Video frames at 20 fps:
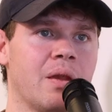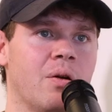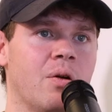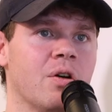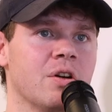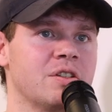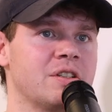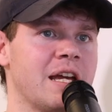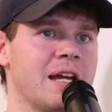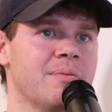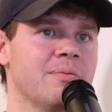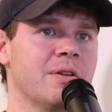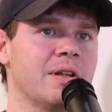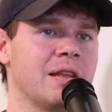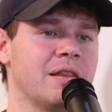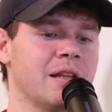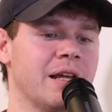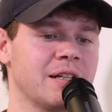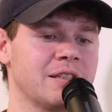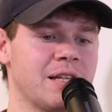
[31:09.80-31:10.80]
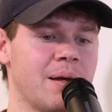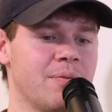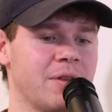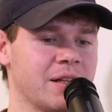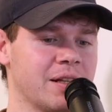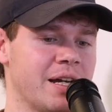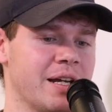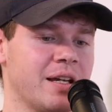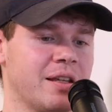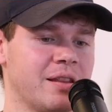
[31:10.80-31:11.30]
Or same with like
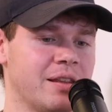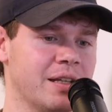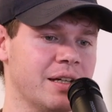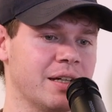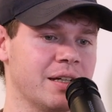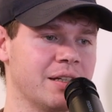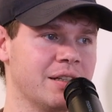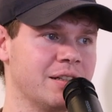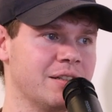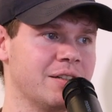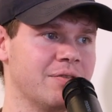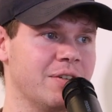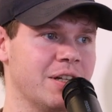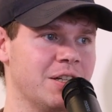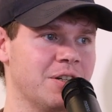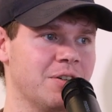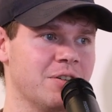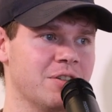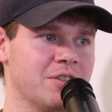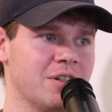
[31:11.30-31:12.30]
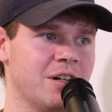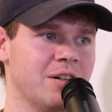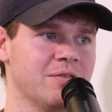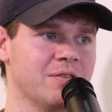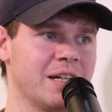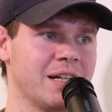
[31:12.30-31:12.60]
something like the DaVinci Resolve,